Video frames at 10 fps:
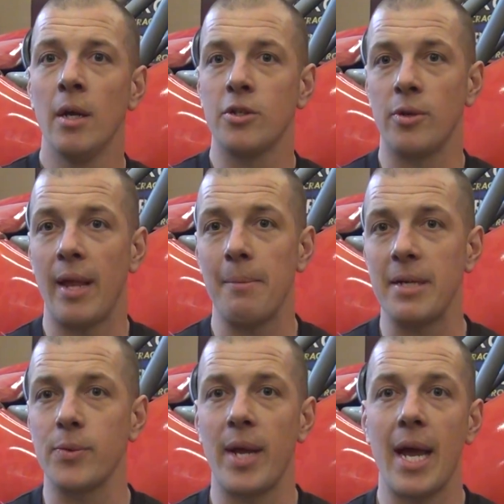So that
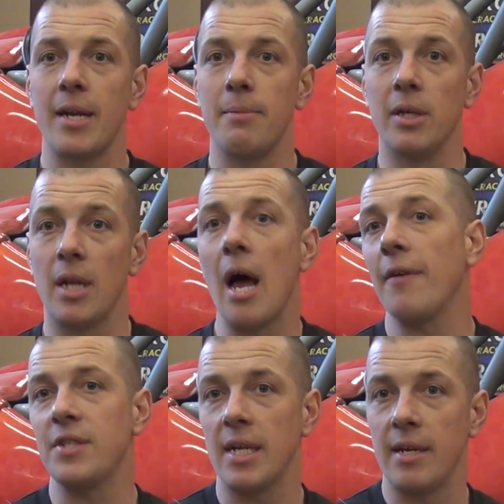means we had to build
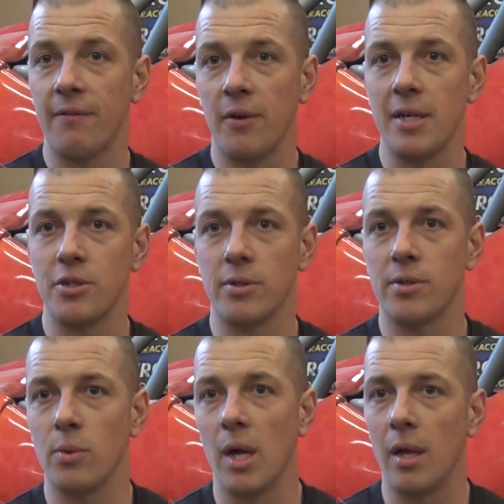offset
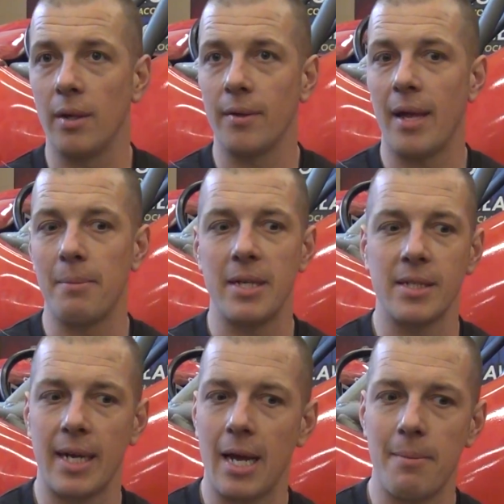differentials. Well, that means
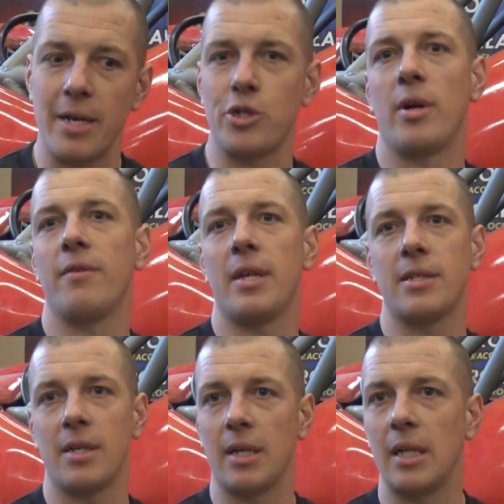I got to make sure
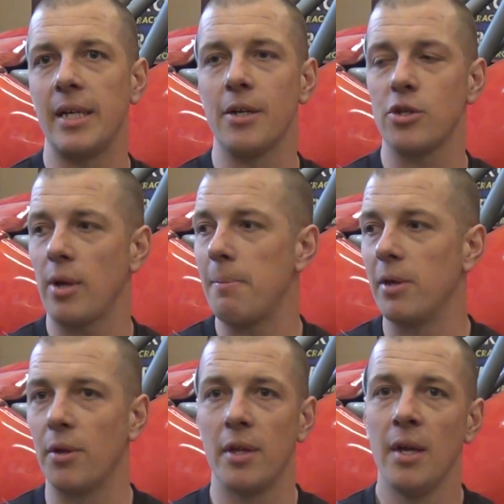everything's going to clear. So I
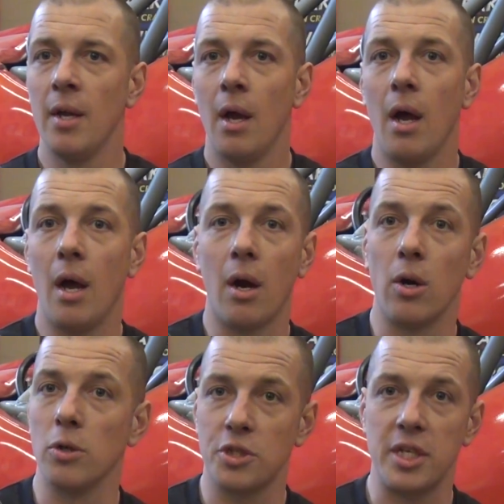built
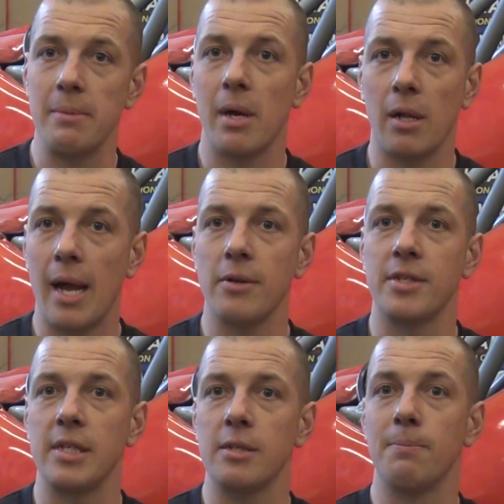our own sheet metal
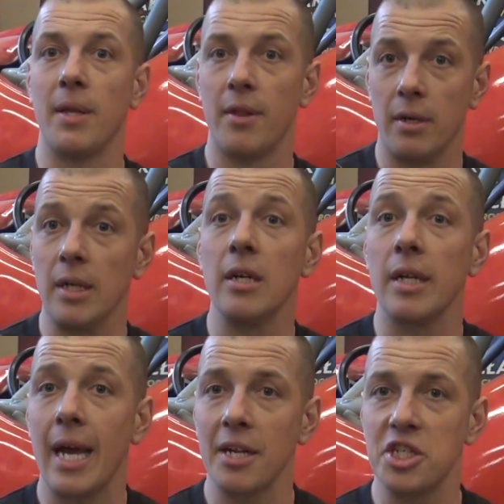housings, but they're
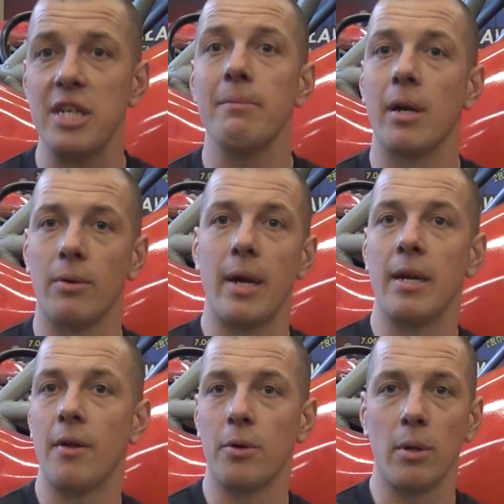literally out of sheet metal right
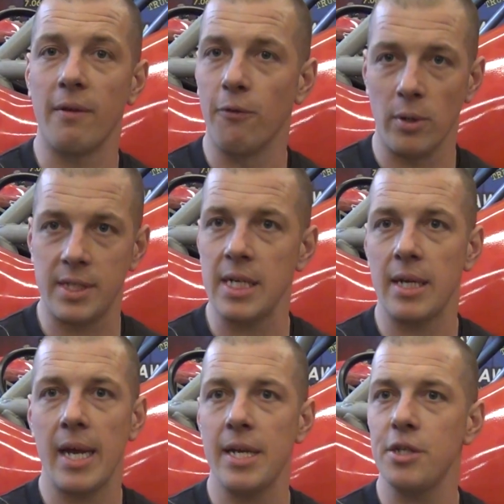now. They're only
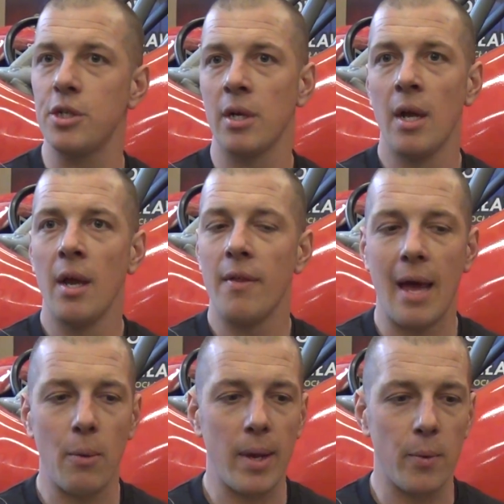14 gauge.
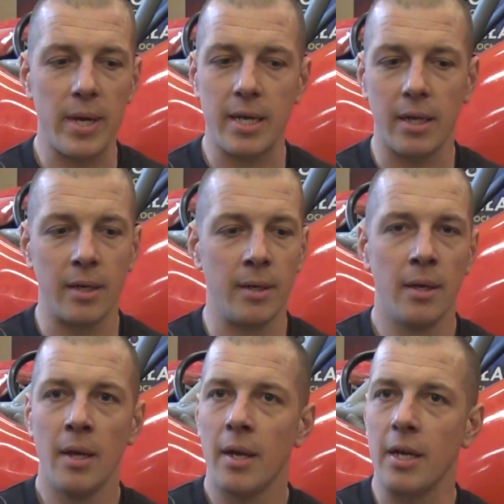That way we can,
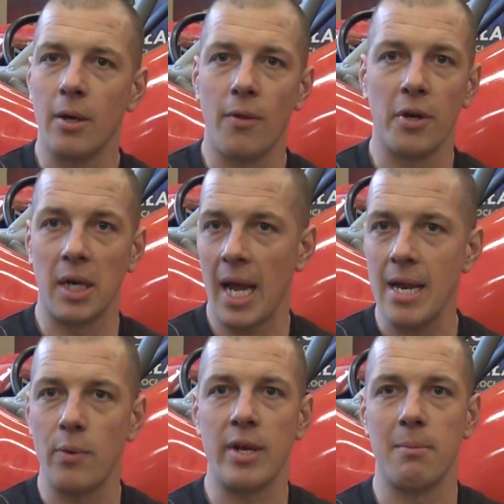you know, they're
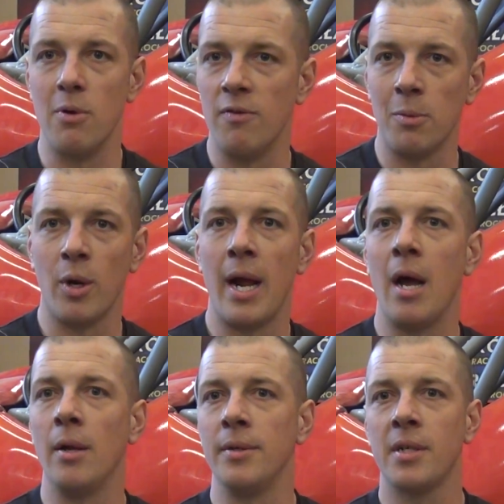light, we can move them
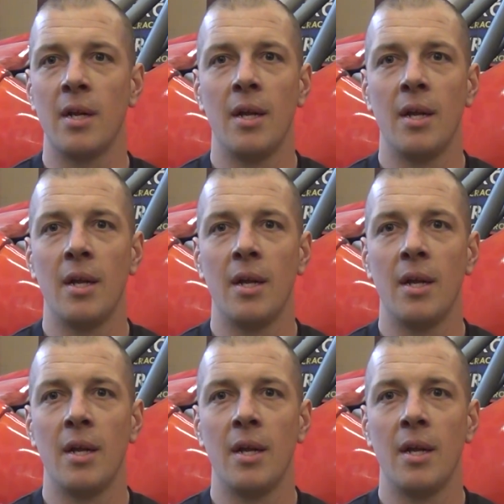around,